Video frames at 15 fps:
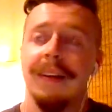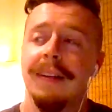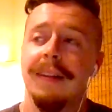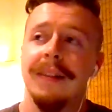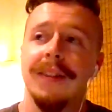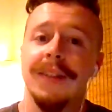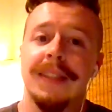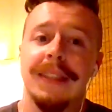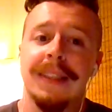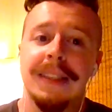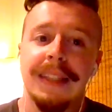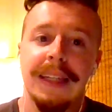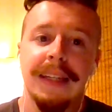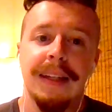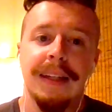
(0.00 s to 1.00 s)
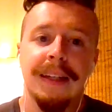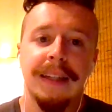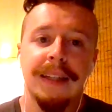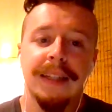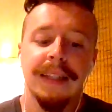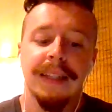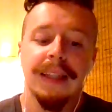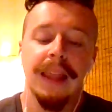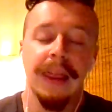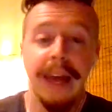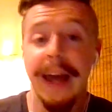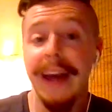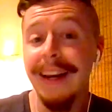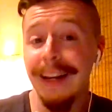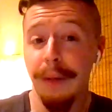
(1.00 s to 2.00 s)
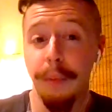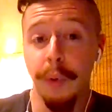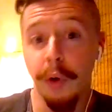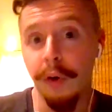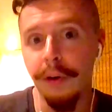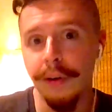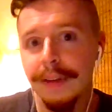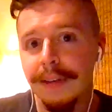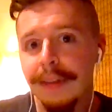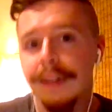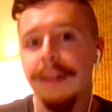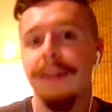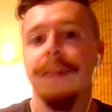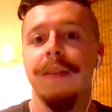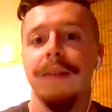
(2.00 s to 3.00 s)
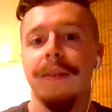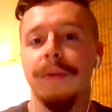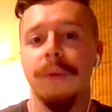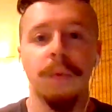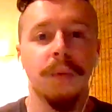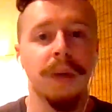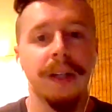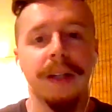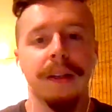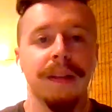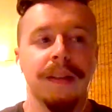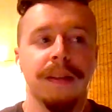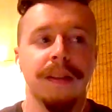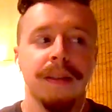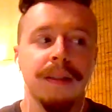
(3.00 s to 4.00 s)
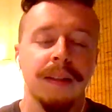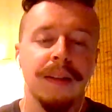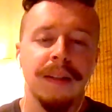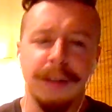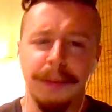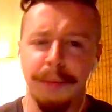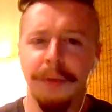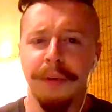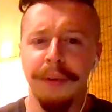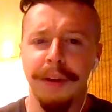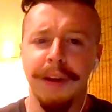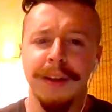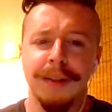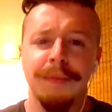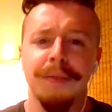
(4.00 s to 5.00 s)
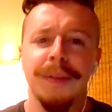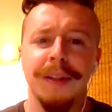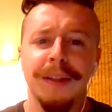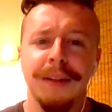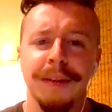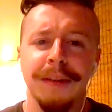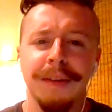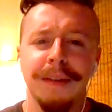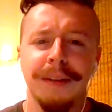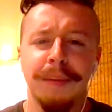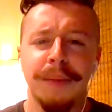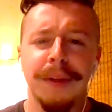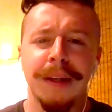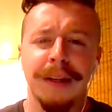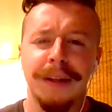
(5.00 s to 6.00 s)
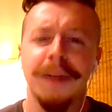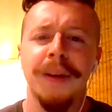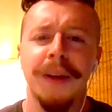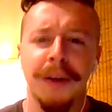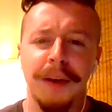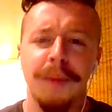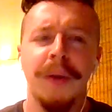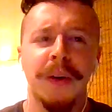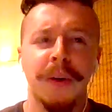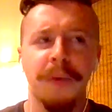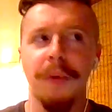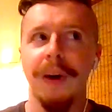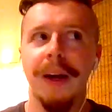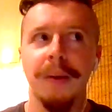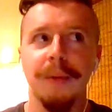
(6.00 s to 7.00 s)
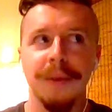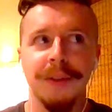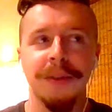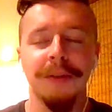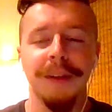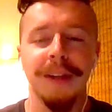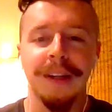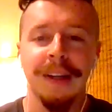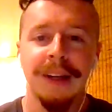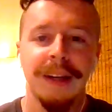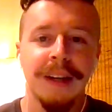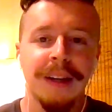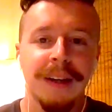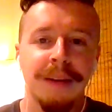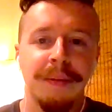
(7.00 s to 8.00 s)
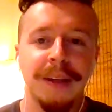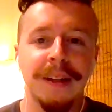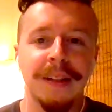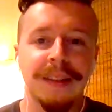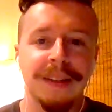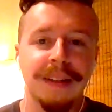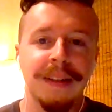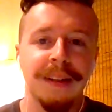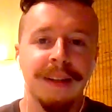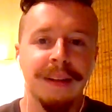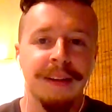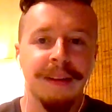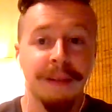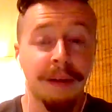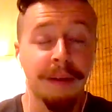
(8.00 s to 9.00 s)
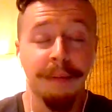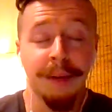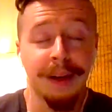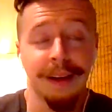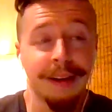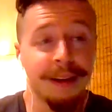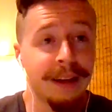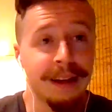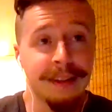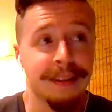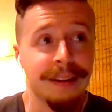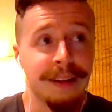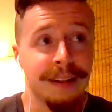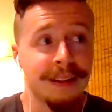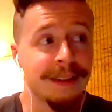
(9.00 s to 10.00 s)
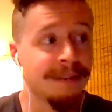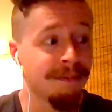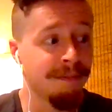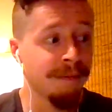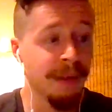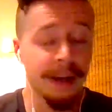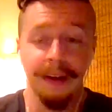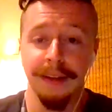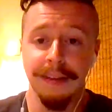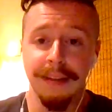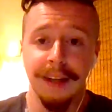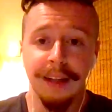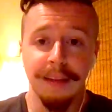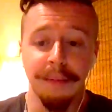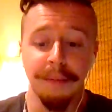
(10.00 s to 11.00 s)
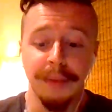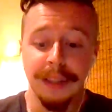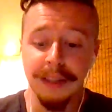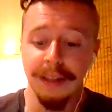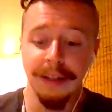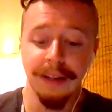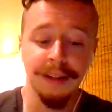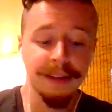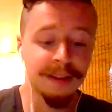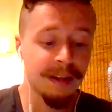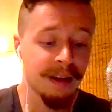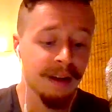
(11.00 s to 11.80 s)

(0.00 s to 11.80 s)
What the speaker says: just seeing that in person really demoralized me a bit, compared to what I was doing, because I mean, he's like I said, he's a machine, and he's